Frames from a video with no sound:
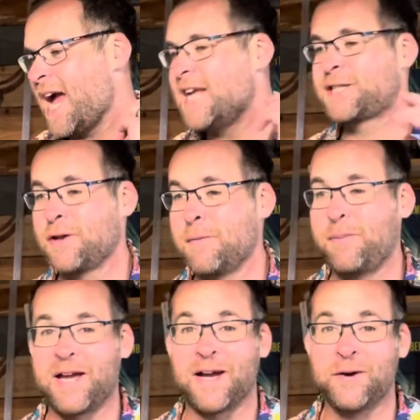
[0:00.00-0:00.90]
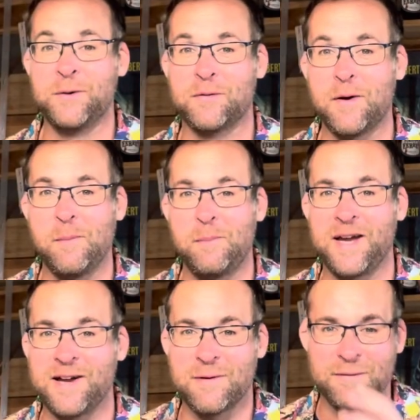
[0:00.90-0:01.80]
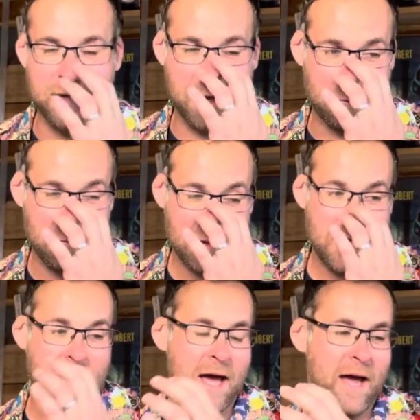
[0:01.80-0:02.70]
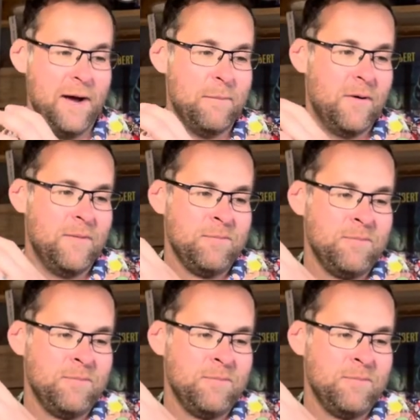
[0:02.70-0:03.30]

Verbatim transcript: it's gonna be another beer review uh, but